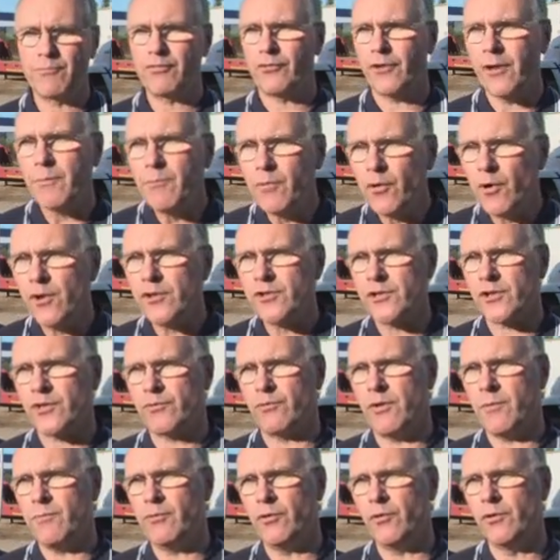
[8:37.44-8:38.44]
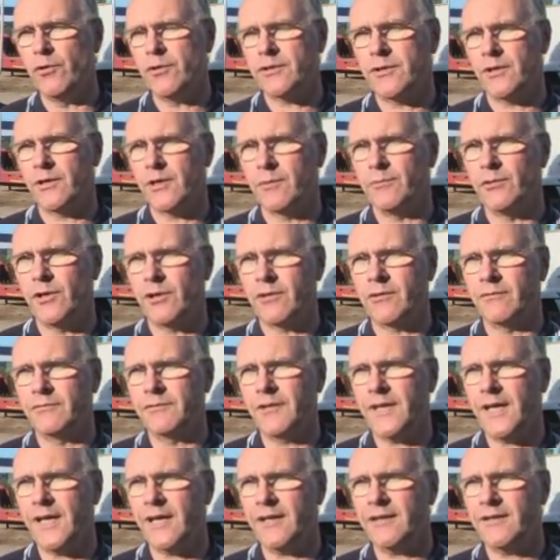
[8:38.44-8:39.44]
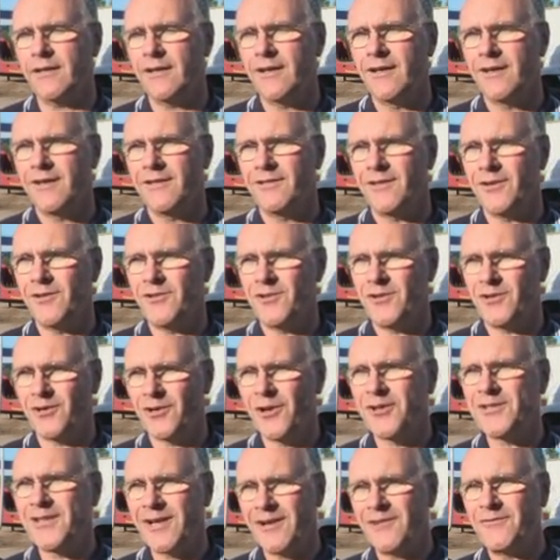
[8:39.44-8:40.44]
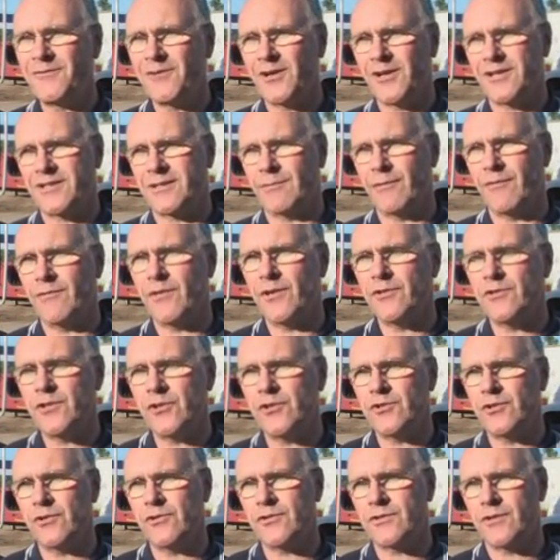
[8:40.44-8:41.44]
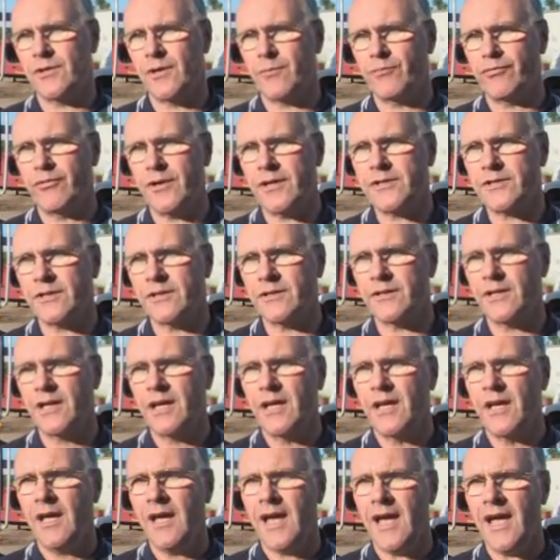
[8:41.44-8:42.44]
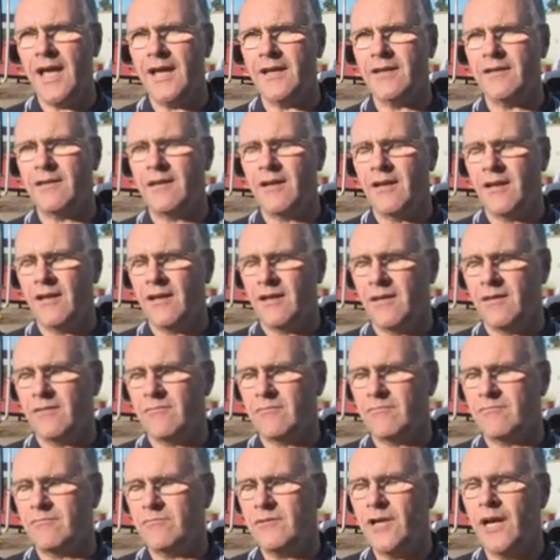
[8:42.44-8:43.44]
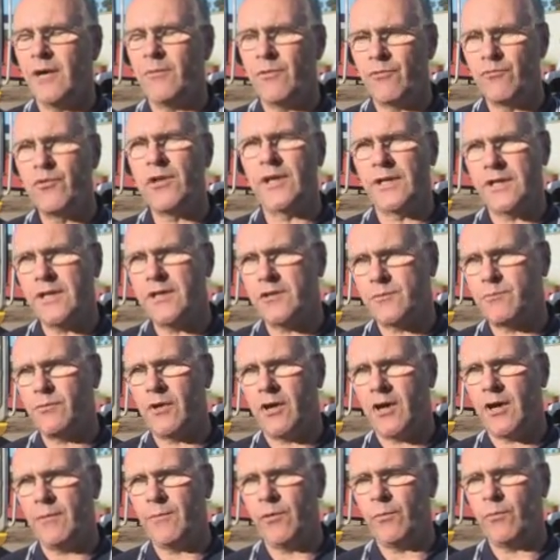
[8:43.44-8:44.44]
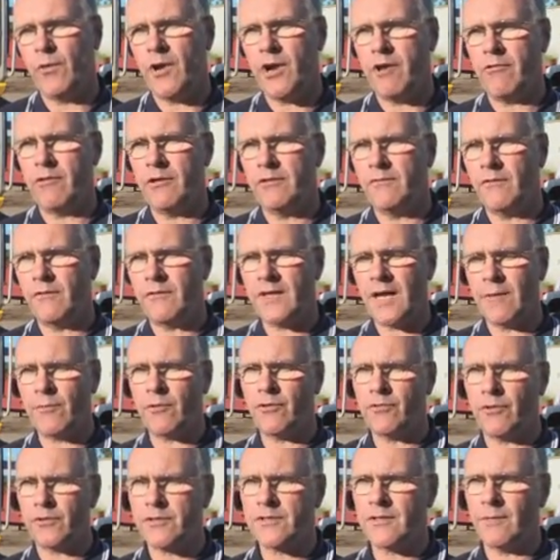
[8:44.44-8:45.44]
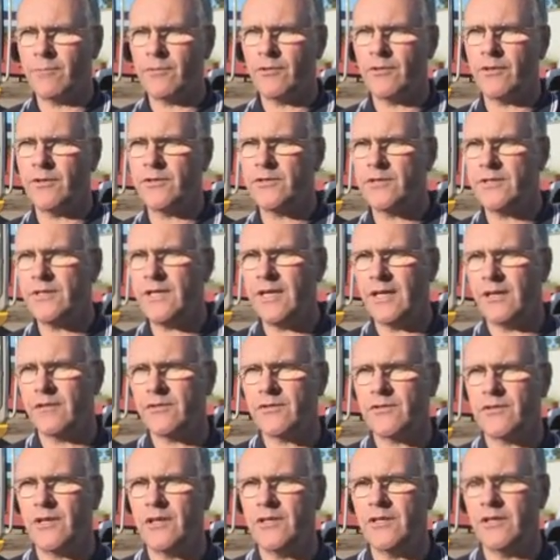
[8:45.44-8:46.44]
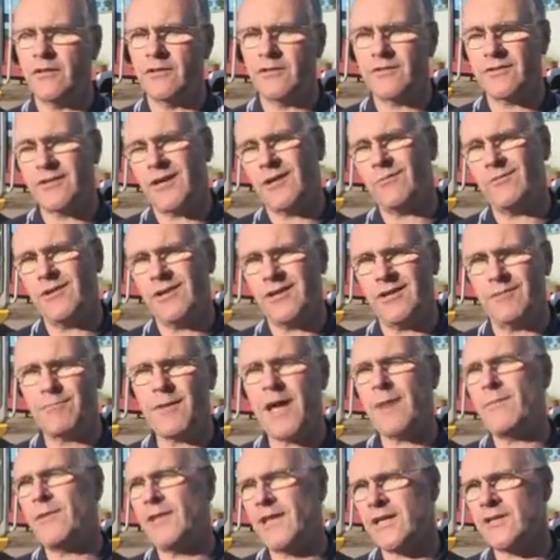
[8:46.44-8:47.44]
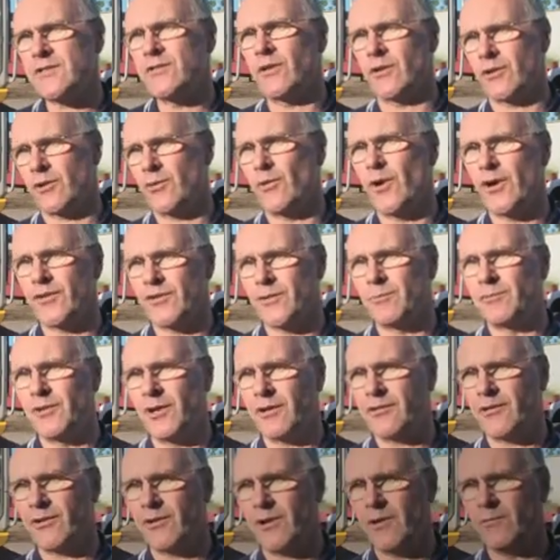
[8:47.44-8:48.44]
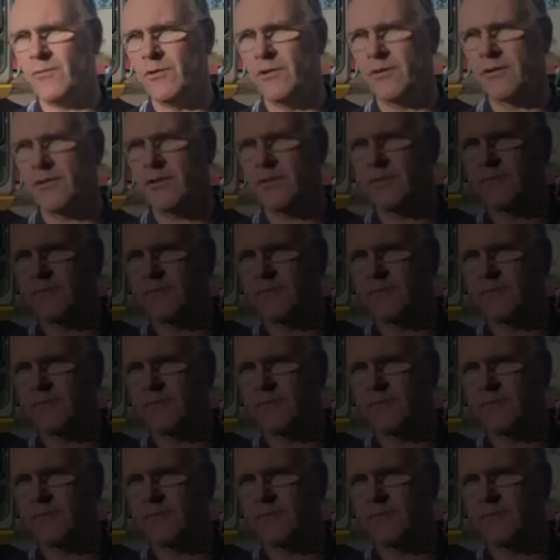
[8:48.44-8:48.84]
pre-purchase report on a block of land, that you can identify some of these issues that are present, and it really is buyer beware. And if you've come across some of these things, then you can say, well, maybe that's not quite the block that I want.